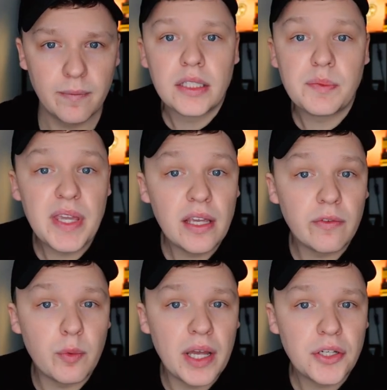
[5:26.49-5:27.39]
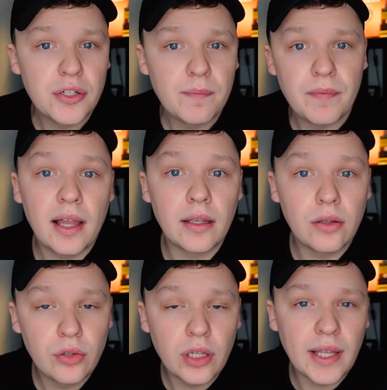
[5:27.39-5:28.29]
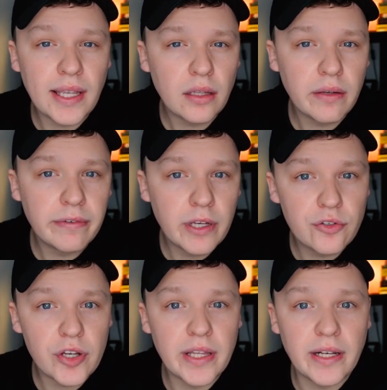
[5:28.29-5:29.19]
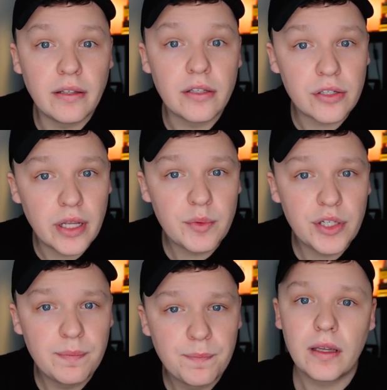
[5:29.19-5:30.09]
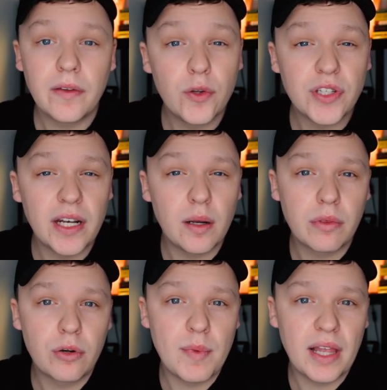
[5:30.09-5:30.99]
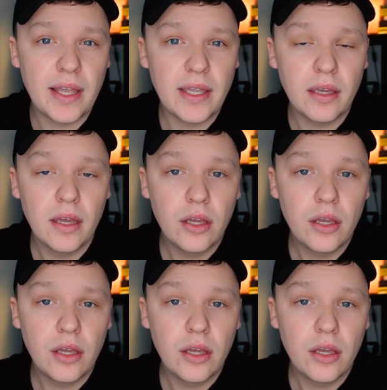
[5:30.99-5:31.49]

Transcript: Speaking of which, I'll include a link to Freetrade in the description. If you sign up through my link,